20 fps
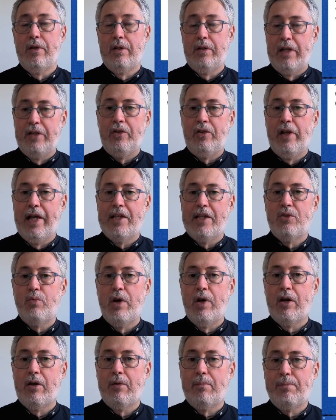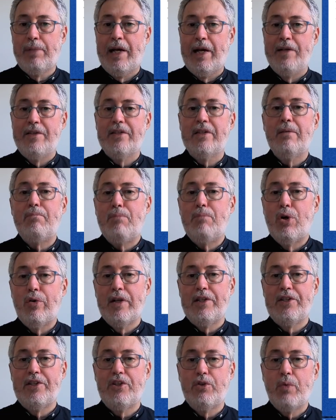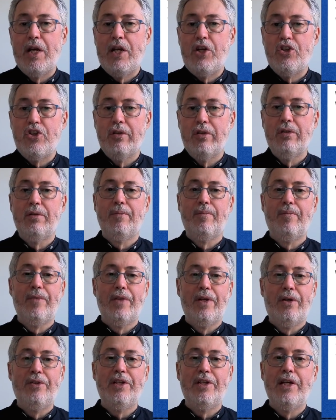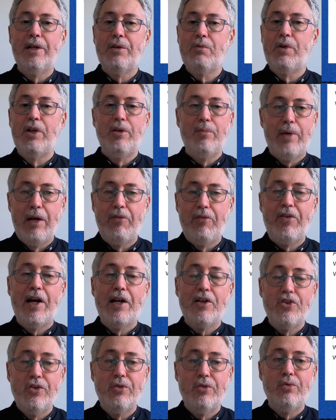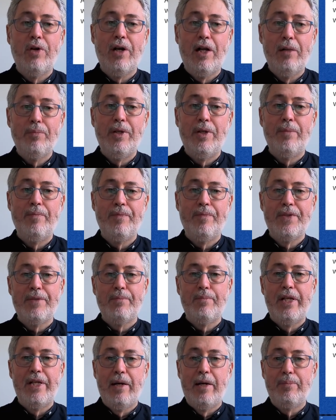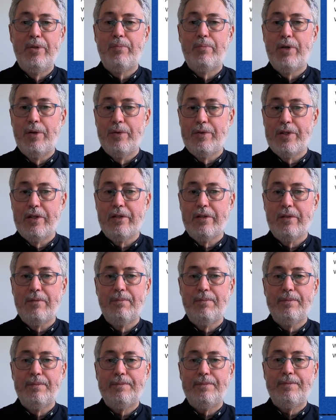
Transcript: Nonetheless, we are applying some moral suasion on the AirQino manufacturer to help them speed up the process.